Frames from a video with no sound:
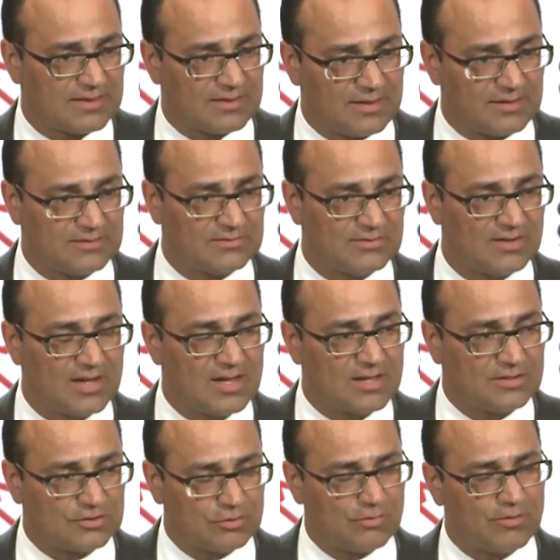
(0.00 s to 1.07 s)
things
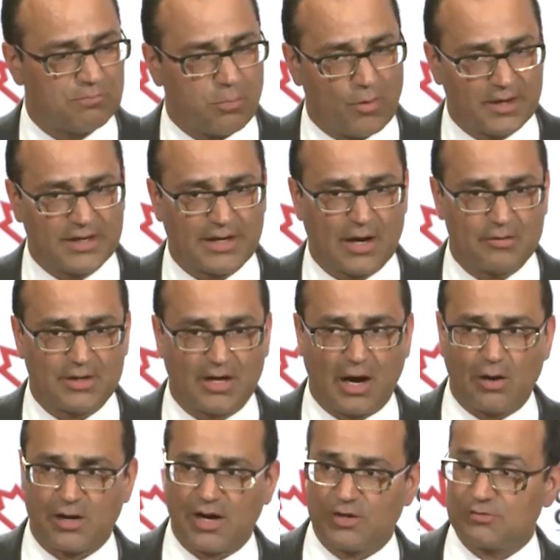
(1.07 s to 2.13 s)
that you have pointed out in
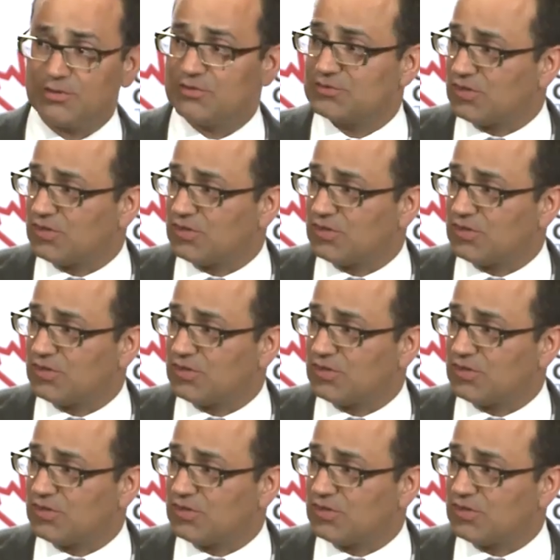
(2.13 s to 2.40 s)
our country,